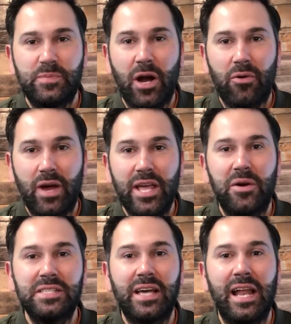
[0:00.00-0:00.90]
smart, right? You
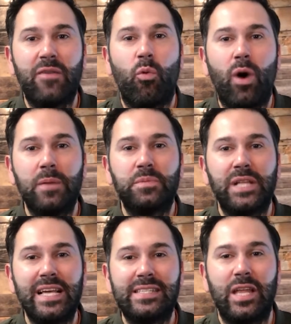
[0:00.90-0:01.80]
always got to have one
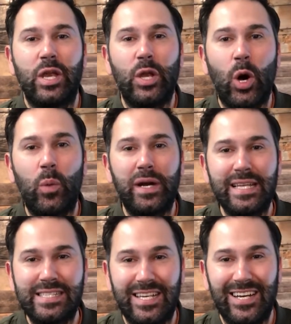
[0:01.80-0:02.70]
place that
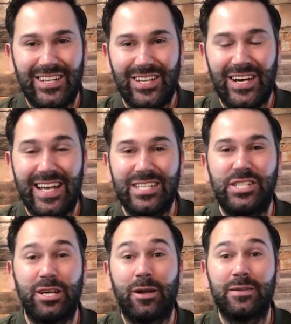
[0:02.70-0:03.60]
nobody's going to look. And
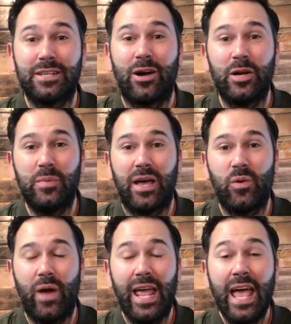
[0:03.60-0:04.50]
shout out to Hardy, by the
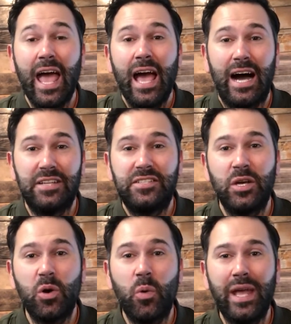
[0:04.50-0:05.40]
way, a
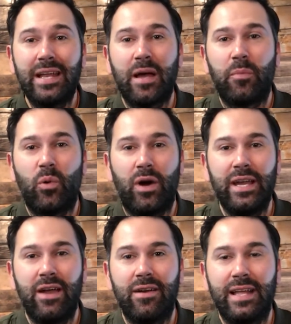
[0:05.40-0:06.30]
two-week number one
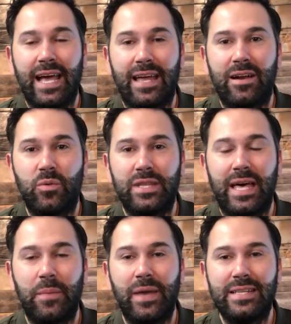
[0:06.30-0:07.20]
here in Canada with
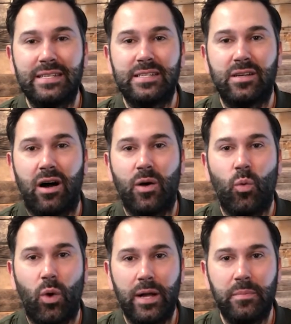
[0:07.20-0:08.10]
that amazing
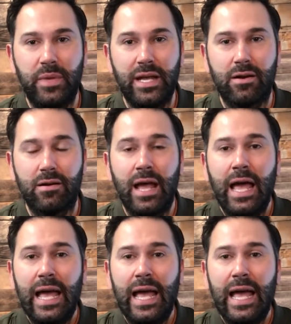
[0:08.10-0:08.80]
song, One Beer.